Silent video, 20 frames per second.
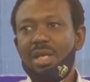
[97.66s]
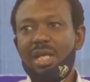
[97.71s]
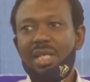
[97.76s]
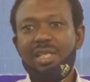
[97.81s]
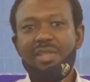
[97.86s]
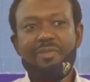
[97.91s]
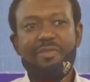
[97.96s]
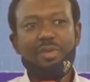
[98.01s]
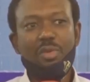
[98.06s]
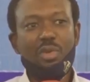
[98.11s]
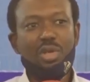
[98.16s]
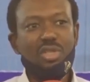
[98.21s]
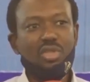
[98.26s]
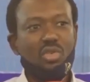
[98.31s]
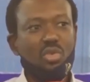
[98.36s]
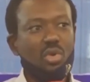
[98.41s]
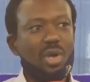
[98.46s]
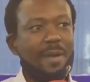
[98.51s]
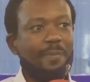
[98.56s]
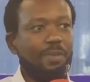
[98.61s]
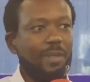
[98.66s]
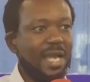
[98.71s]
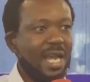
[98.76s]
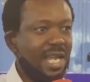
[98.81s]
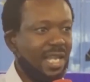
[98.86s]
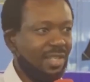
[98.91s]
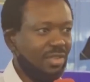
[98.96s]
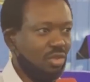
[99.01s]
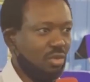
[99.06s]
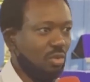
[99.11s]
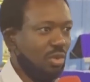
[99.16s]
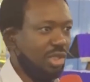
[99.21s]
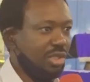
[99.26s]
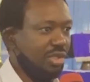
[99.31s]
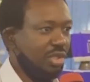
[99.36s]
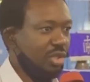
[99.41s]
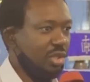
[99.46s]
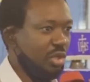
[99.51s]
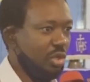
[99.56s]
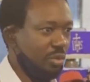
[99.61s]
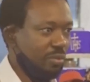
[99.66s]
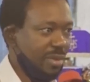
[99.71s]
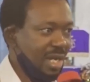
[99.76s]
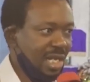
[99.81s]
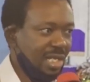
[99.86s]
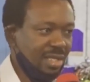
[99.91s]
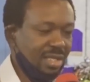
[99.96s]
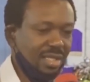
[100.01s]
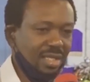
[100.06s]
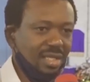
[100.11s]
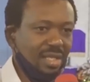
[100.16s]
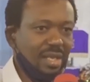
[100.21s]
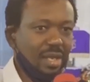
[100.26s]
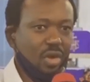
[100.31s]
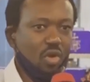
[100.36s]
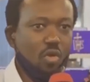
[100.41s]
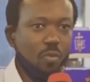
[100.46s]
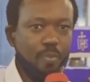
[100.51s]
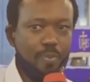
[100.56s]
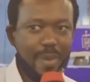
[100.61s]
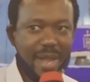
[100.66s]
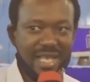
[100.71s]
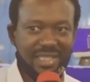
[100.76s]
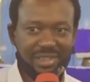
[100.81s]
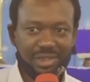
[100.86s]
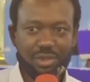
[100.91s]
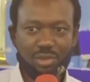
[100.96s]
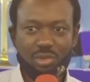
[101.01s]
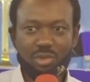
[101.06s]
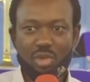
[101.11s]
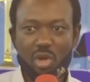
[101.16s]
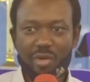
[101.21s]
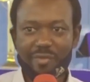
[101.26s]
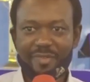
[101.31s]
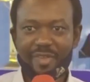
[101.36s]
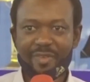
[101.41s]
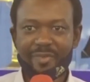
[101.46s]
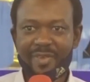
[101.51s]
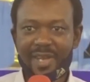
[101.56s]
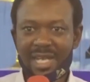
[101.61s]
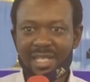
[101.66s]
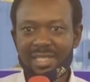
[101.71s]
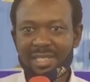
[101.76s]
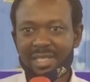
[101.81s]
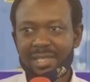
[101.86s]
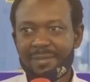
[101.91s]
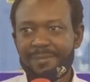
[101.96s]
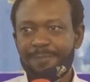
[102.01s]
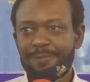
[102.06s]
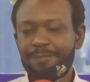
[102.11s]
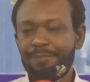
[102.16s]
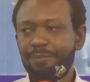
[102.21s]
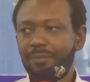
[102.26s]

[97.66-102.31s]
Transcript: and if you want to apply it to us humans, the compassion of a father.